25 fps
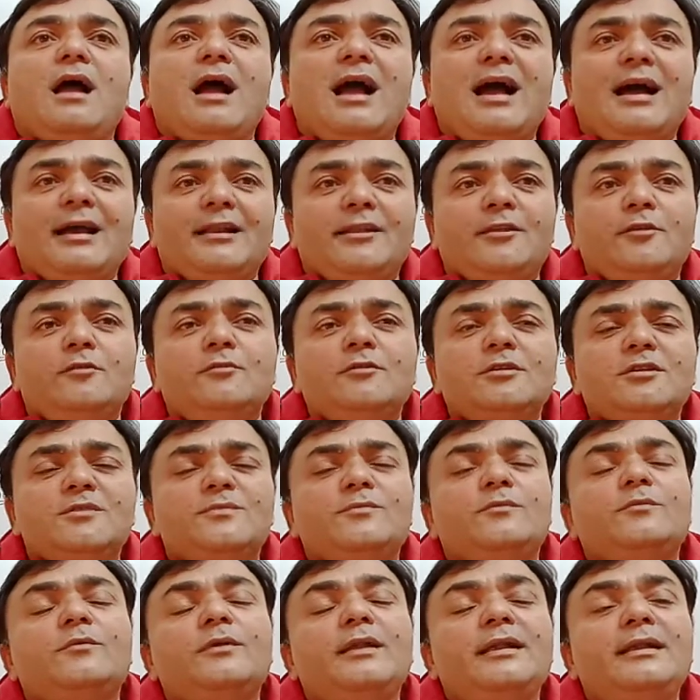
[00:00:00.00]
are
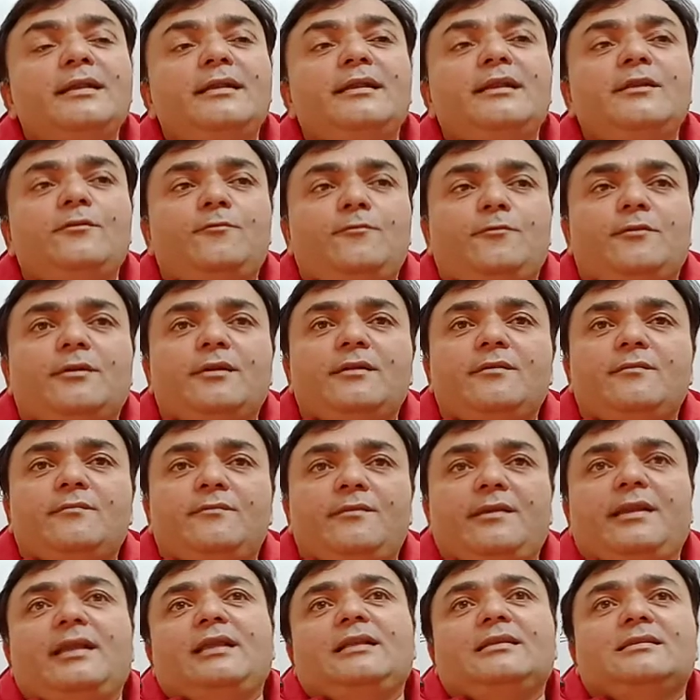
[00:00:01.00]
useful in
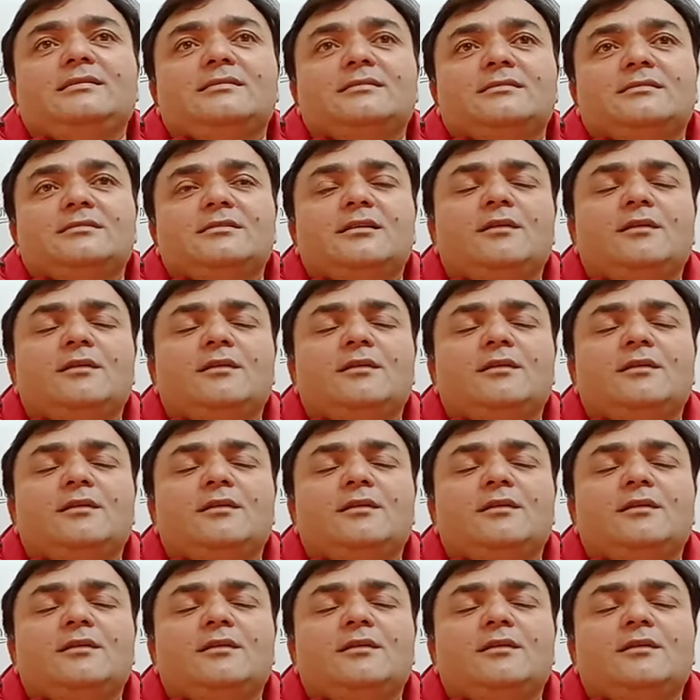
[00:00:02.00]
different ways.